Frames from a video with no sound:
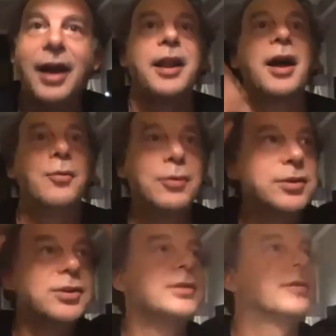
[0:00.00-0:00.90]
I
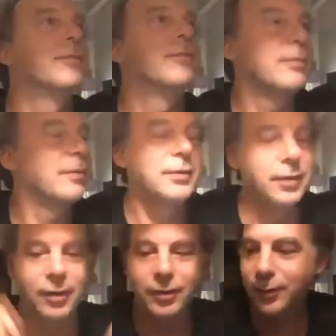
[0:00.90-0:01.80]
was,
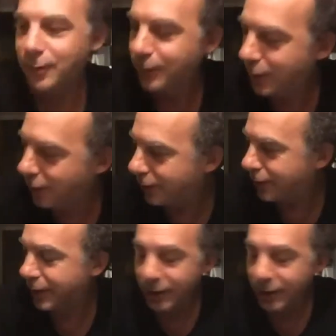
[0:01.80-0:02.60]
blown away.